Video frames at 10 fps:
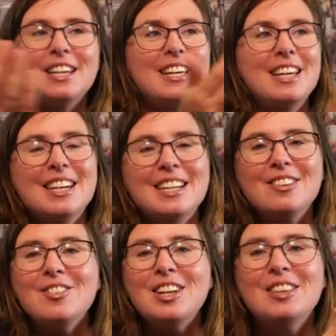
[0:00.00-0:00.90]

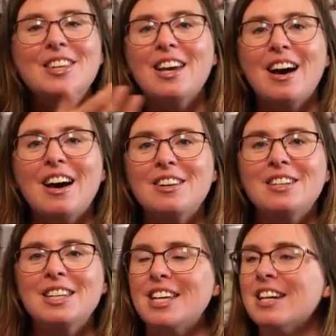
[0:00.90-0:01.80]
in the
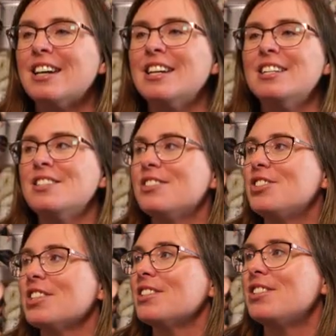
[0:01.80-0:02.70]
garden here. It is
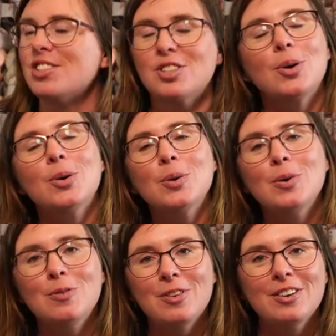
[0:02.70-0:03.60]
just
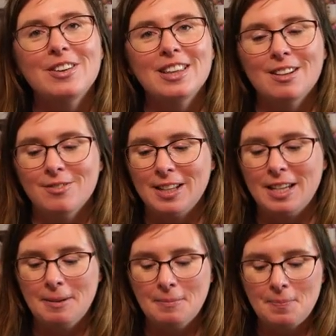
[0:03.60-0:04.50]
so very
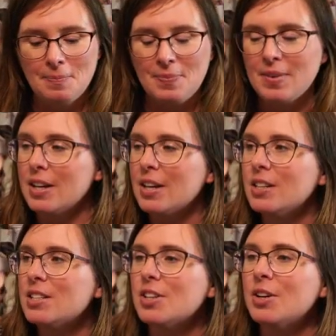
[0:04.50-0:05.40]
lovely.
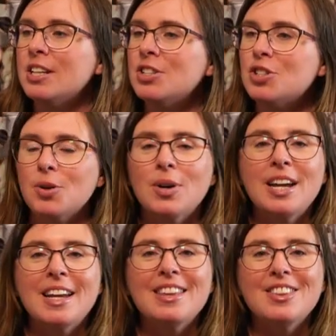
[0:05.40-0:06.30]
So
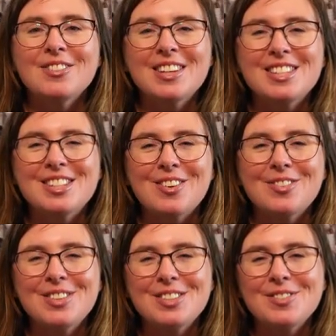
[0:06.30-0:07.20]
enjoy the rest
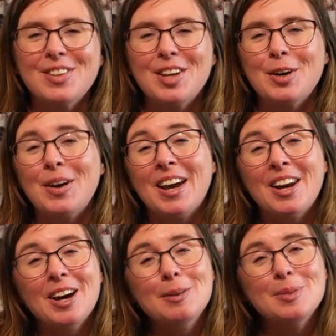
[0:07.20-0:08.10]
of this video and
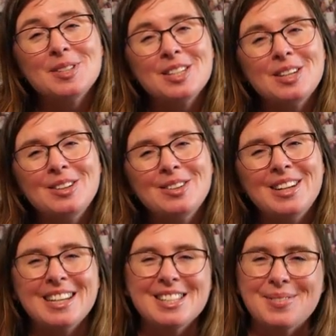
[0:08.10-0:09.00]
I will see you
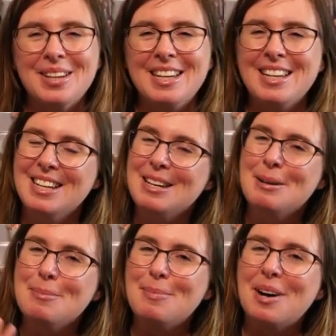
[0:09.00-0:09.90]
next week.
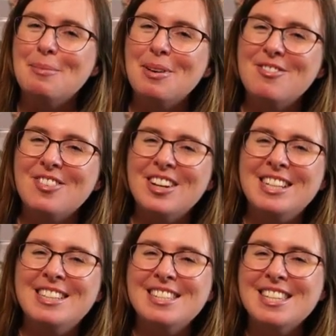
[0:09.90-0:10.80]
Bye my
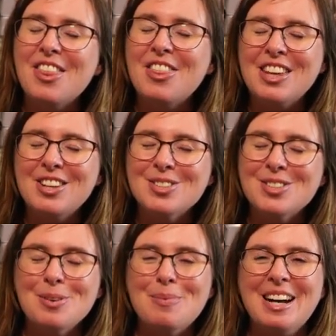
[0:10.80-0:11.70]
friends. Thank you
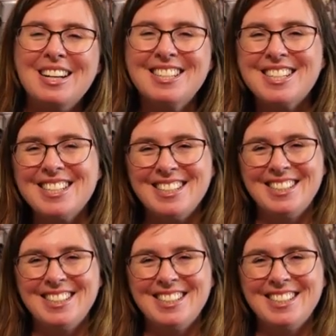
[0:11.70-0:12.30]
so much.